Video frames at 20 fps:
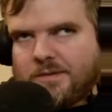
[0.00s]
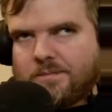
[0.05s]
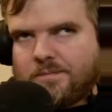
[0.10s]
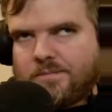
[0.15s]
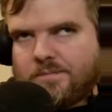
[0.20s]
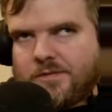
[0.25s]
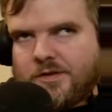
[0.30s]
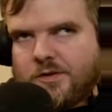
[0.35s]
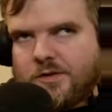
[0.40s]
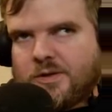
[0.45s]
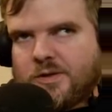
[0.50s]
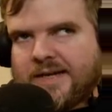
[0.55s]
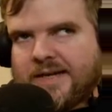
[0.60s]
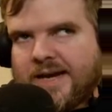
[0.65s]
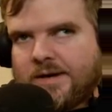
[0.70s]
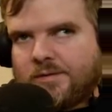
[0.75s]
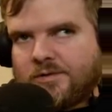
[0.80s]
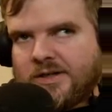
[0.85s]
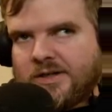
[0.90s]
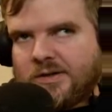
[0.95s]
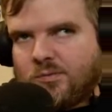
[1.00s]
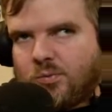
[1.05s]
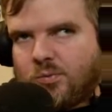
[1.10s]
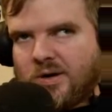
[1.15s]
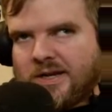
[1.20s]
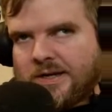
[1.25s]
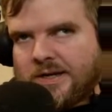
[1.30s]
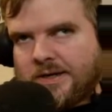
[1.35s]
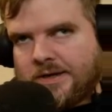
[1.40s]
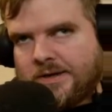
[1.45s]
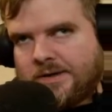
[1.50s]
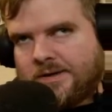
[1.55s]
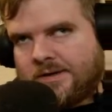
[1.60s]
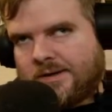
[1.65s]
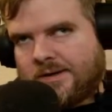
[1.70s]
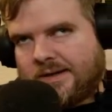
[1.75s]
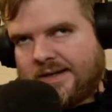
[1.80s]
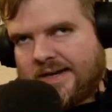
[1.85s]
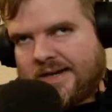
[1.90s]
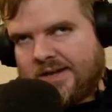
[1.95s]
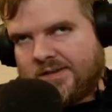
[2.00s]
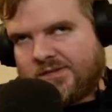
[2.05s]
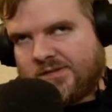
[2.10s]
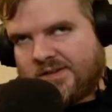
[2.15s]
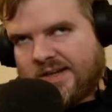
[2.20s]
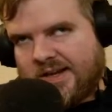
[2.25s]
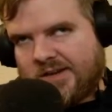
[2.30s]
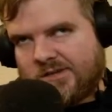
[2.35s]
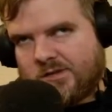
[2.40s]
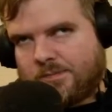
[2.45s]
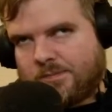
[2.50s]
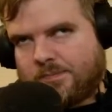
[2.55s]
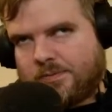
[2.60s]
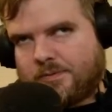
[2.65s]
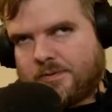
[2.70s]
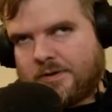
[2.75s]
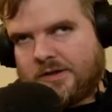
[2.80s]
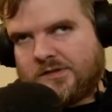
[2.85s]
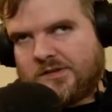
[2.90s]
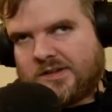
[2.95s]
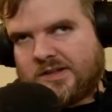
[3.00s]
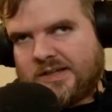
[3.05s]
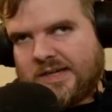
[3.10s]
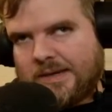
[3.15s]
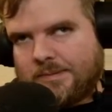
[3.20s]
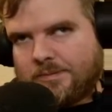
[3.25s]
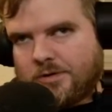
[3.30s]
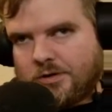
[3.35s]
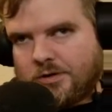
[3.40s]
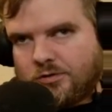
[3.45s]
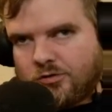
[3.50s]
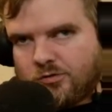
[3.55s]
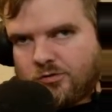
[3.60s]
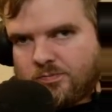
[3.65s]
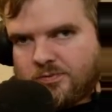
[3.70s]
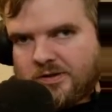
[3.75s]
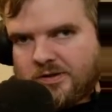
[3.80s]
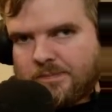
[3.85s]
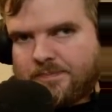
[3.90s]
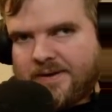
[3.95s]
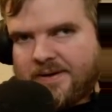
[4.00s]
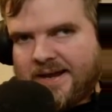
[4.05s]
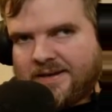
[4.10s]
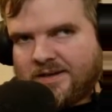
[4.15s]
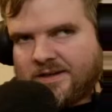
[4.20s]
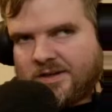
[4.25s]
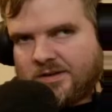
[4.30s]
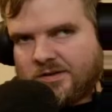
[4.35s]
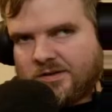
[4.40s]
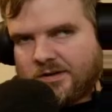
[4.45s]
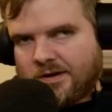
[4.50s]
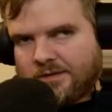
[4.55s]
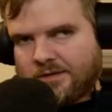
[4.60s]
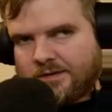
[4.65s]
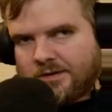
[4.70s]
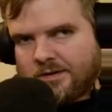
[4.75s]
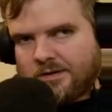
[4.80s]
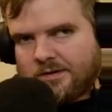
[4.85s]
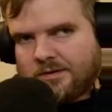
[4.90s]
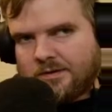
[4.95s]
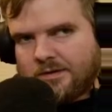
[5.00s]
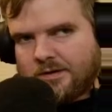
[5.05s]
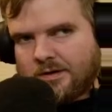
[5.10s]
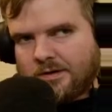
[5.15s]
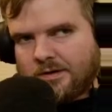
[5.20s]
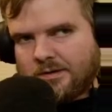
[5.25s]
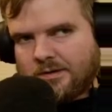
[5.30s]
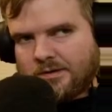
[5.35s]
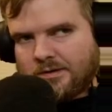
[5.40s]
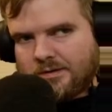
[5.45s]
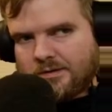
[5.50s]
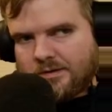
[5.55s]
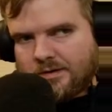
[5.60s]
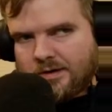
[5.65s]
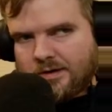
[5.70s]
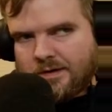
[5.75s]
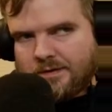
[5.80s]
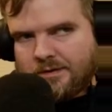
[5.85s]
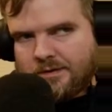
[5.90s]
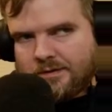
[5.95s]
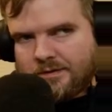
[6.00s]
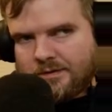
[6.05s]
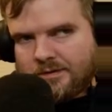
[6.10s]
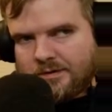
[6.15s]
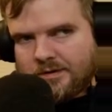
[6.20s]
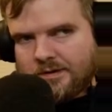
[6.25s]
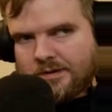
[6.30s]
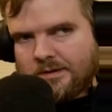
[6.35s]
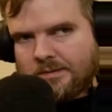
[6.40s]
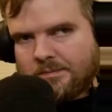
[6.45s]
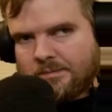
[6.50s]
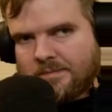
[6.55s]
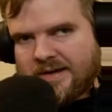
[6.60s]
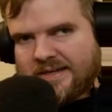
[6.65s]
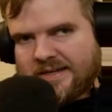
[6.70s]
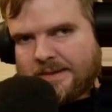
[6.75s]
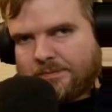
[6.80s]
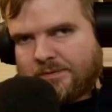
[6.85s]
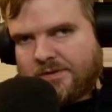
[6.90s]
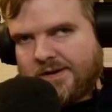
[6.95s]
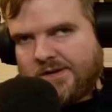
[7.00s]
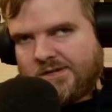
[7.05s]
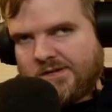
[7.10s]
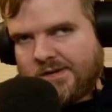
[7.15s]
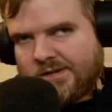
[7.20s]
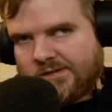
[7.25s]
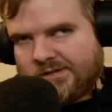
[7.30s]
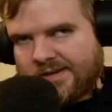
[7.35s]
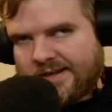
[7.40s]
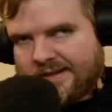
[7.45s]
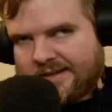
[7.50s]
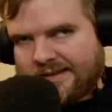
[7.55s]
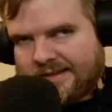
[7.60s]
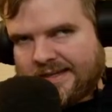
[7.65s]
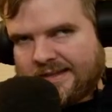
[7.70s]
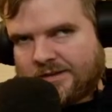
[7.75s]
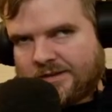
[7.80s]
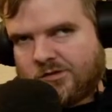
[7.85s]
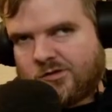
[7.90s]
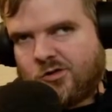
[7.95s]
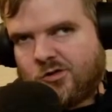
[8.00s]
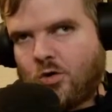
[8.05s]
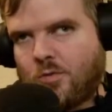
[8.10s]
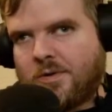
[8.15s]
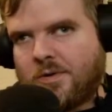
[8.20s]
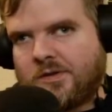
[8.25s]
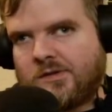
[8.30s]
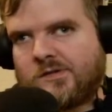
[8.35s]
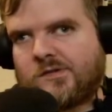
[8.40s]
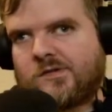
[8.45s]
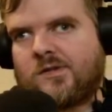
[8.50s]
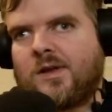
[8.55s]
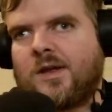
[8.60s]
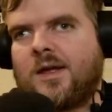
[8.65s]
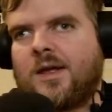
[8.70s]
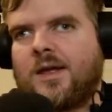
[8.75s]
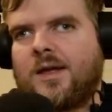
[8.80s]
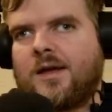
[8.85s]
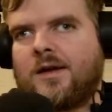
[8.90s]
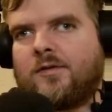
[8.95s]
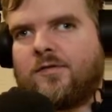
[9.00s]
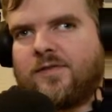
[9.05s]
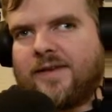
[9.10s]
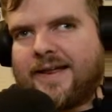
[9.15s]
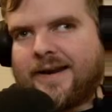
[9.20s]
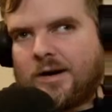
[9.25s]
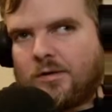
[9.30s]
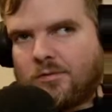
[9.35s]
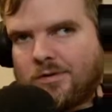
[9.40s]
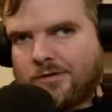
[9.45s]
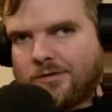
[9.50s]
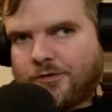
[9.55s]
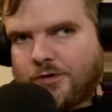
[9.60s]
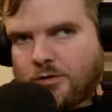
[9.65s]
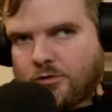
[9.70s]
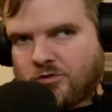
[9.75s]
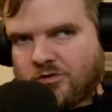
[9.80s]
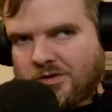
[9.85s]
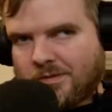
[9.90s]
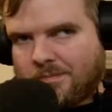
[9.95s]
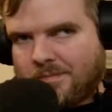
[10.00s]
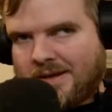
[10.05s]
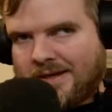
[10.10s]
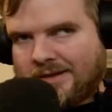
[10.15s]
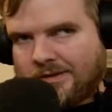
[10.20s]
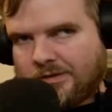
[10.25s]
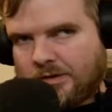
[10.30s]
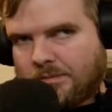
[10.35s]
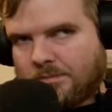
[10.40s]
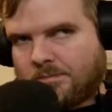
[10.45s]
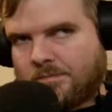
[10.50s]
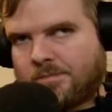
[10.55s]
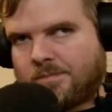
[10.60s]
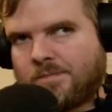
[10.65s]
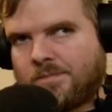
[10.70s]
you can't really win as a gamer who's dependent on adaptations like that, because humans flat out refuse to make them.